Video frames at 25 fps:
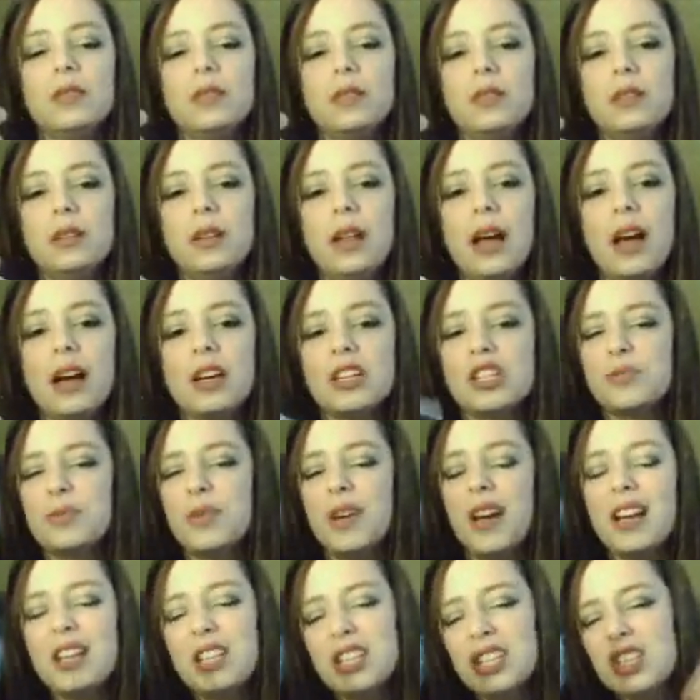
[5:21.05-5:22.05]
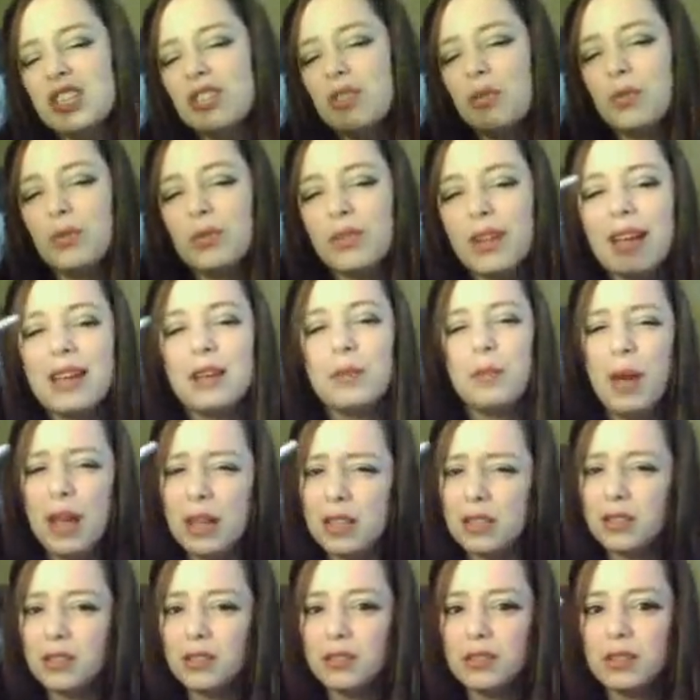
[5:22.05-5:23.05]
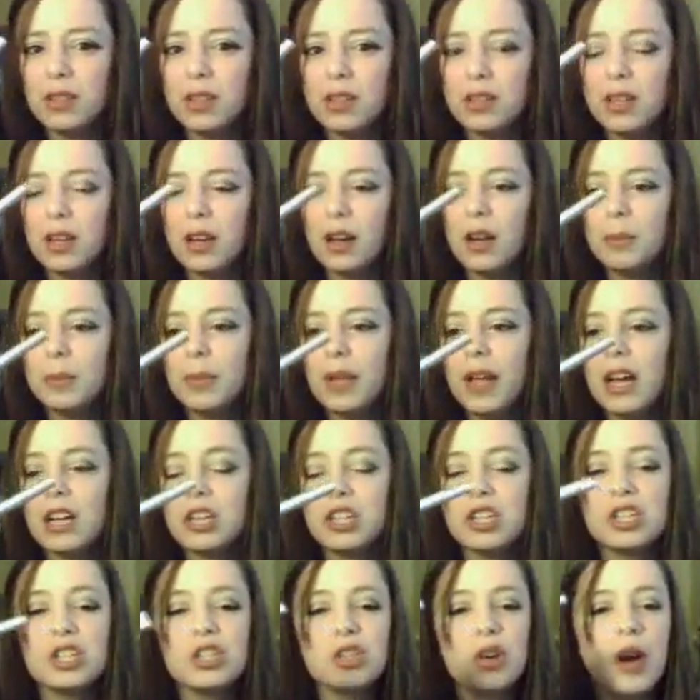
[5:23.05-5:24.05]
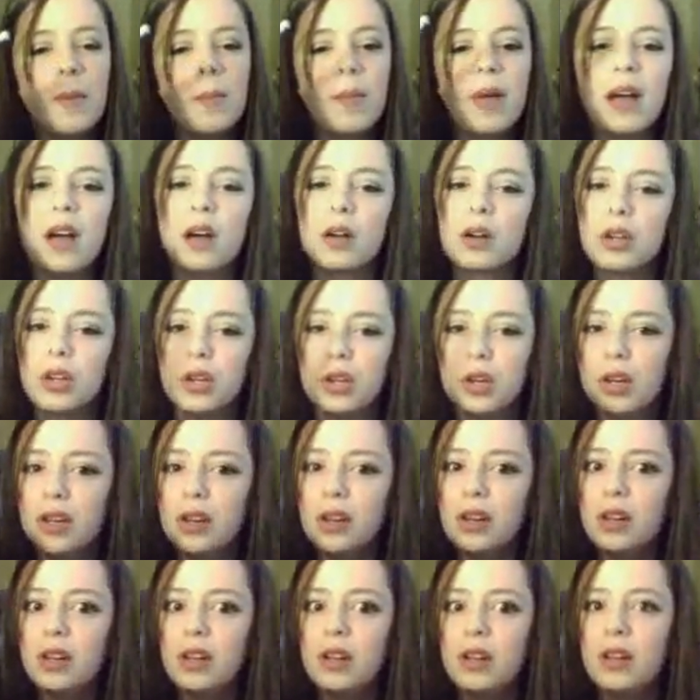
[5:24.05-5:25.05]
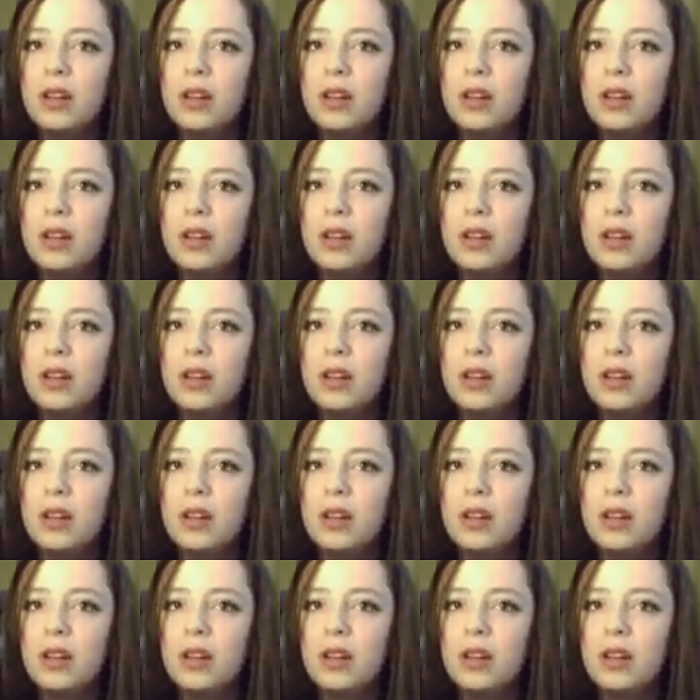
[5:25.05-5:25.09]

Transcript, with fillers: lash, but I just don't like pencils on top lashes, so I'm not a good